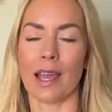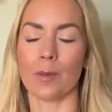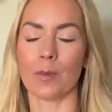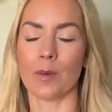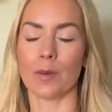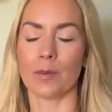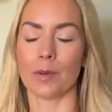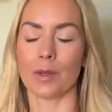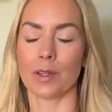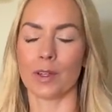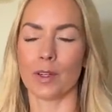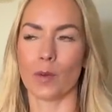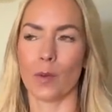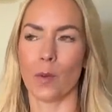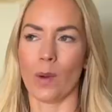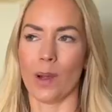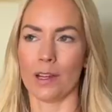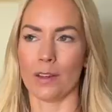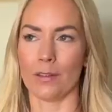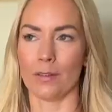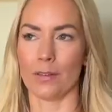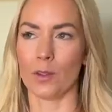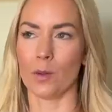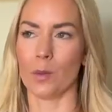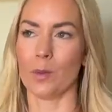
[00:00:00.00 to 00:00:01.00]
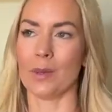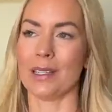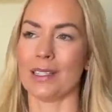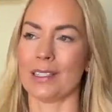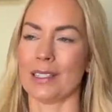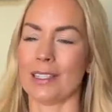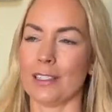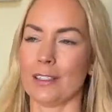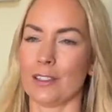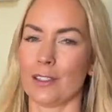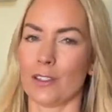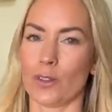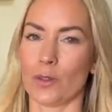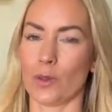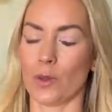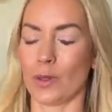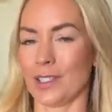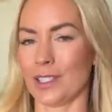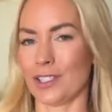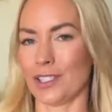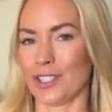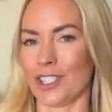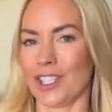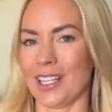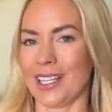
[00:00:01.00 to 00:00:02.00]
And we've put quite a few bits in
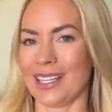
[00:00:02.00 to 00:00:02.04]
storage